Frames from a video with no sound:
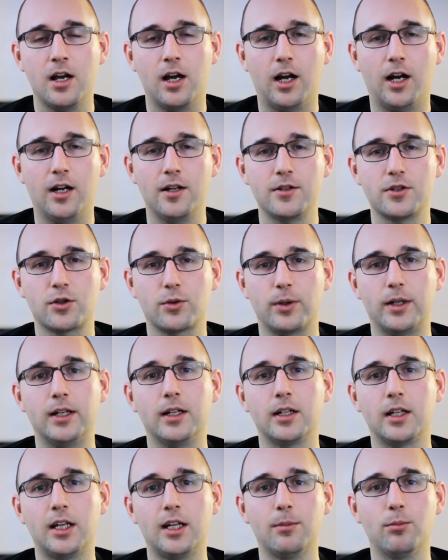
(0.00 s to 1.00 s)

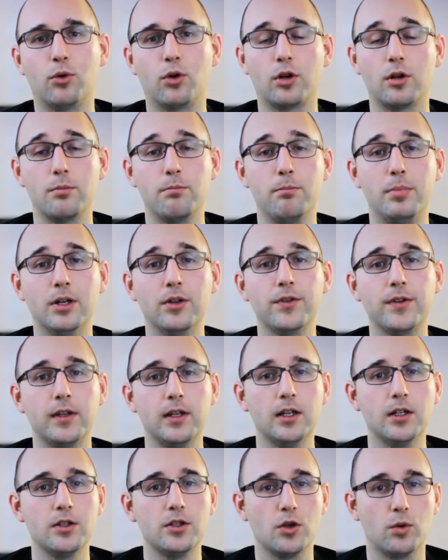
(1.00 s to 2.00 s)
on-screen keyboard built
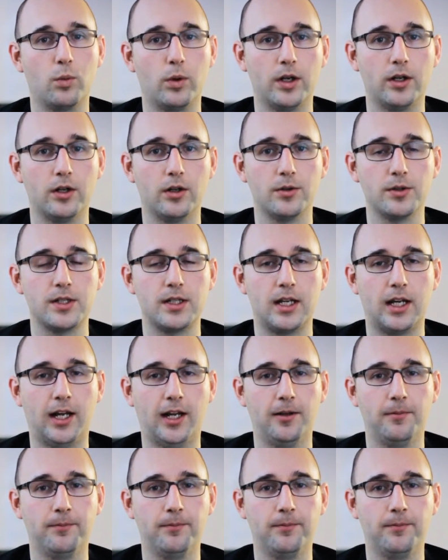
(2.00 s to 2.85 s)
into Windows 10.